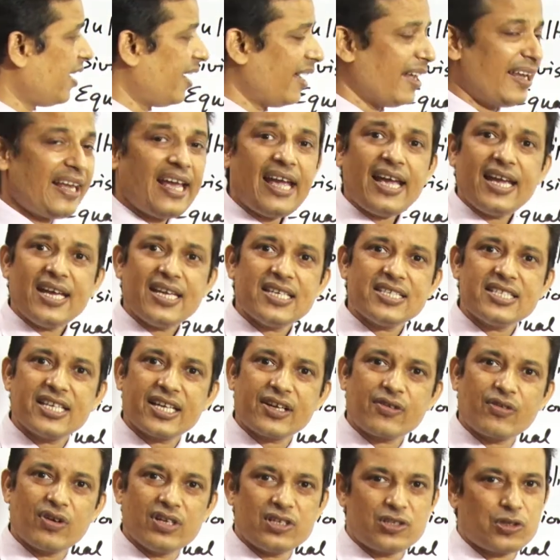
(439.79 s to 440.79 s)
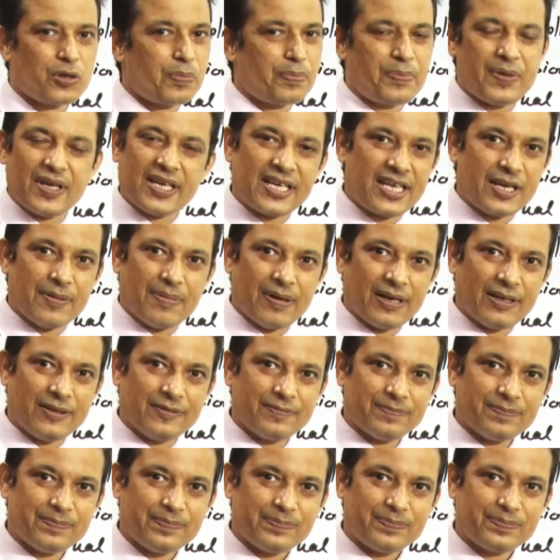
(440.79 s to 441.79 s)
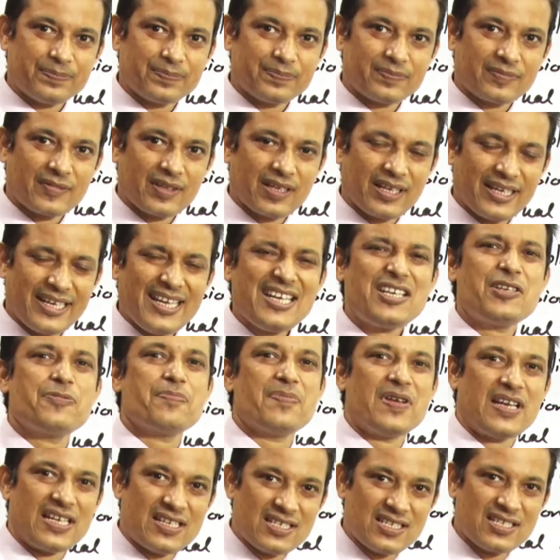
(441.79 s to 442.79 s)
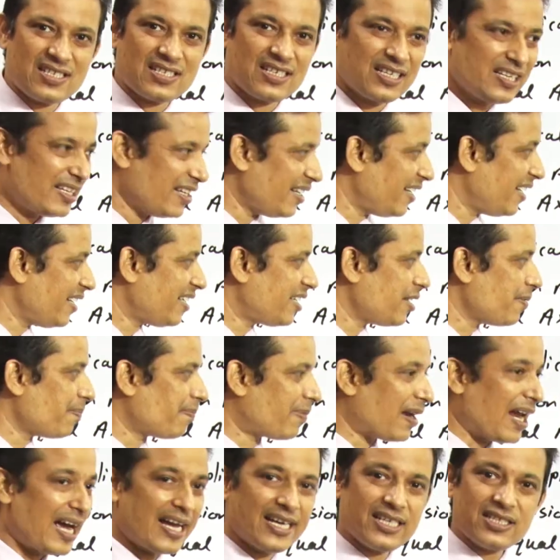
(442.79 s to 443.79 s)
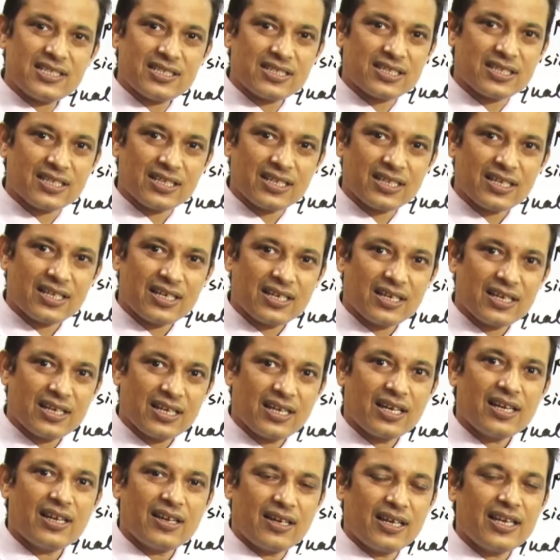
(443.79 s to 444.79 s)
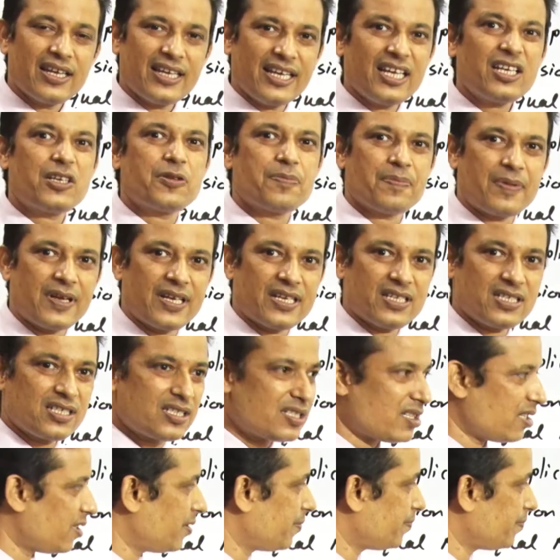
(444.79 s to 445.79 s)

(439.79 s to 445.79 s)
A is equal to B given, it means, it implies, it means,